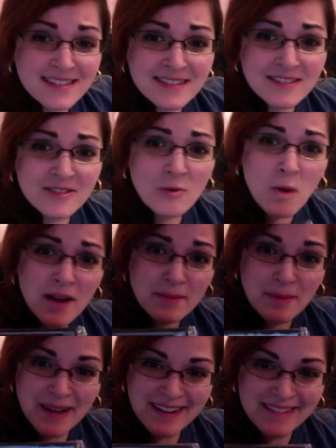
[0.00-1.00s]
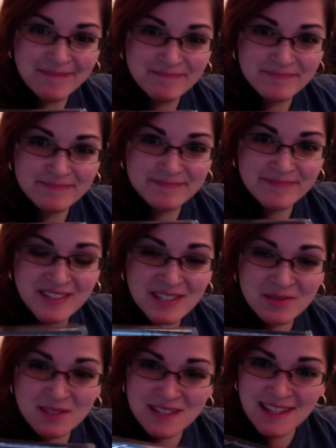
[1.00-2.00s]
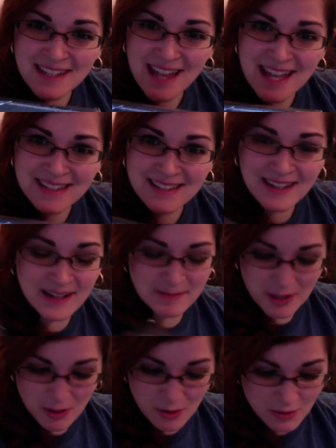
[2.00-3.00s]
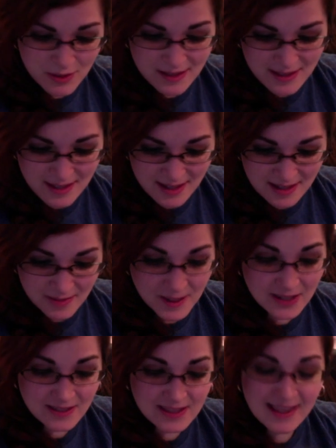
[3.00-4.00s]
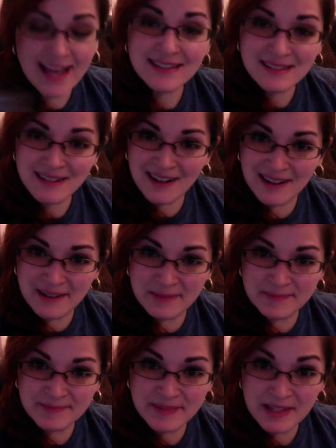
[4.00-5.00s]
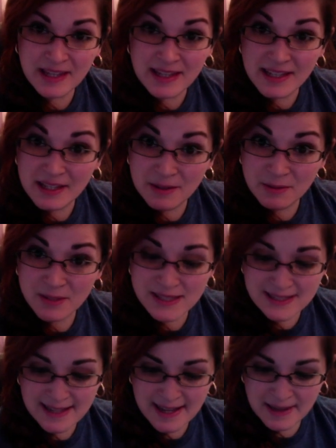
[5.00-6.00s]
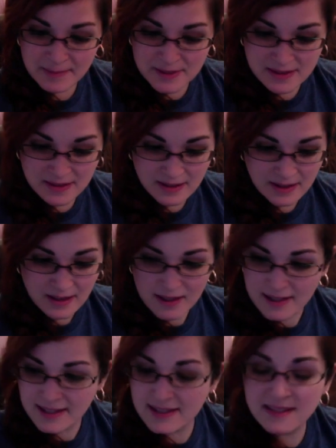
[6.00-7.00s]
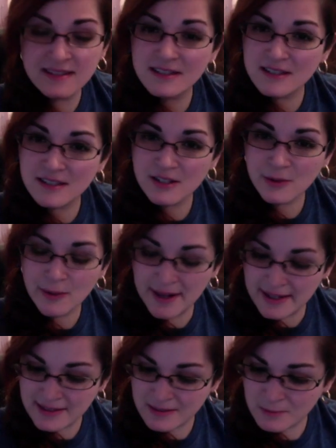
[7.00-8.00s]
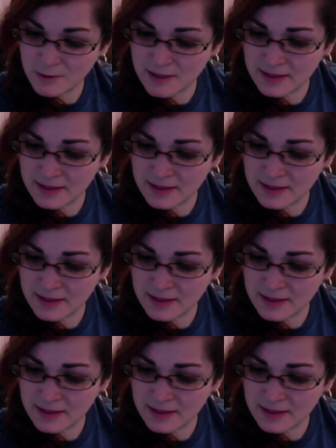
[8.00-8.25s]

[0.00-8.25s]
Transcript: another wand pen. This was like last time. Now, whose is this? Because last time it was Snape's. Is this just a random one?